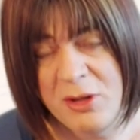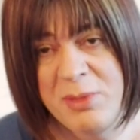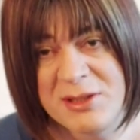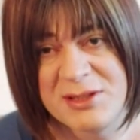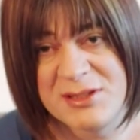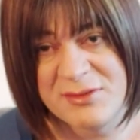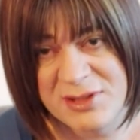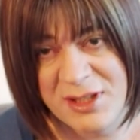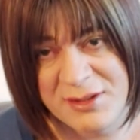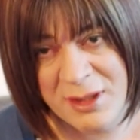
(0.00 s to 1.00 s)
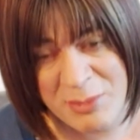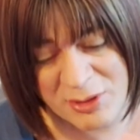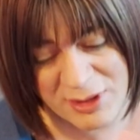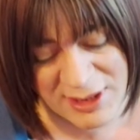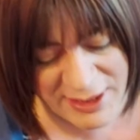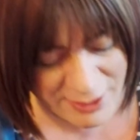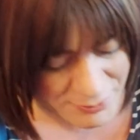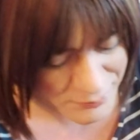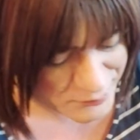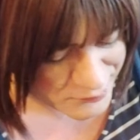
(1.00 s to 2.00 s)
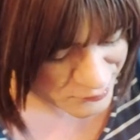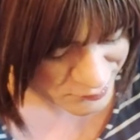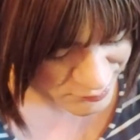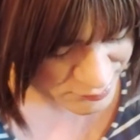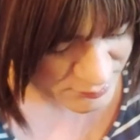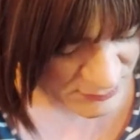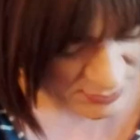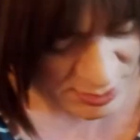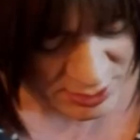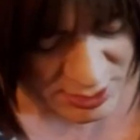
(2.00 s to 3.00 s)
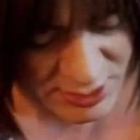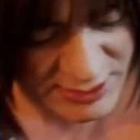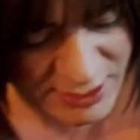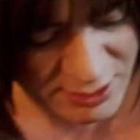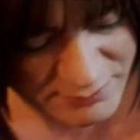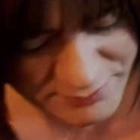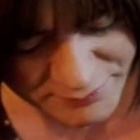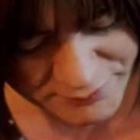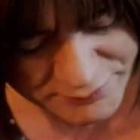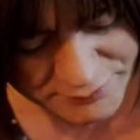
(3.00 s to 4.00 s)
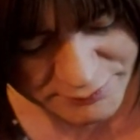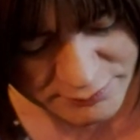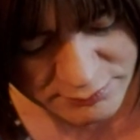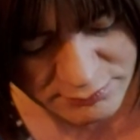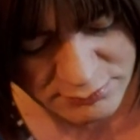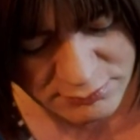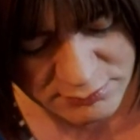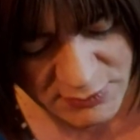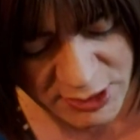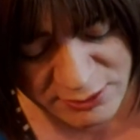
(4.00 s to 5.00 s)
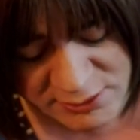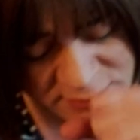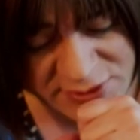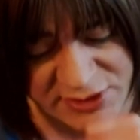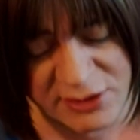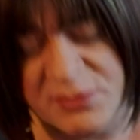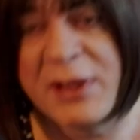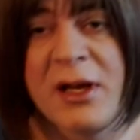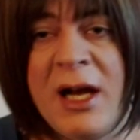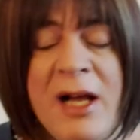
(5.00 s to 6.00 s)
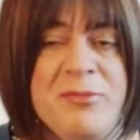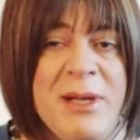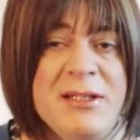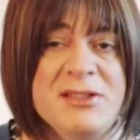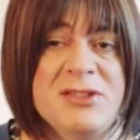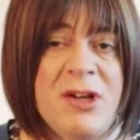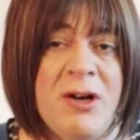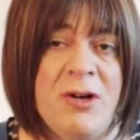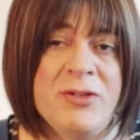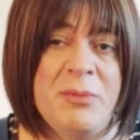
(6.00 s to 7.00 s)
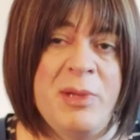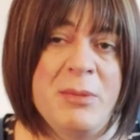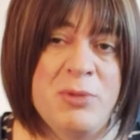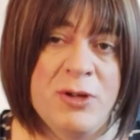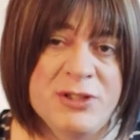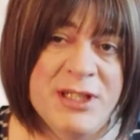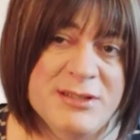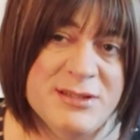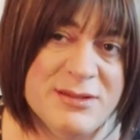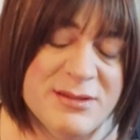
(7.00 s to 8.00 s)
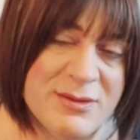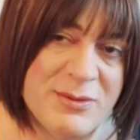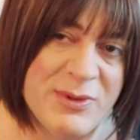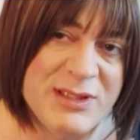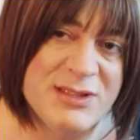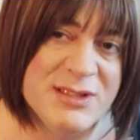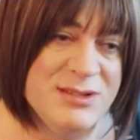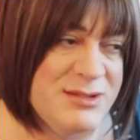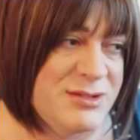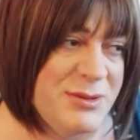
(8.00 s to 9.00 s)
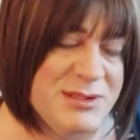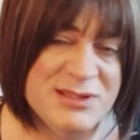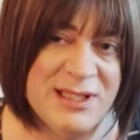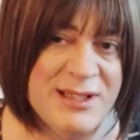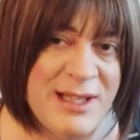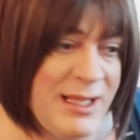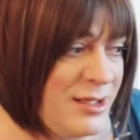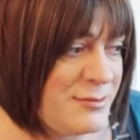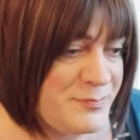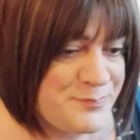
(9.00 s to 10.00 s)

buses have turned up on the layout. Now, excuse me, I have made a start on the big project, which is to extend the layout,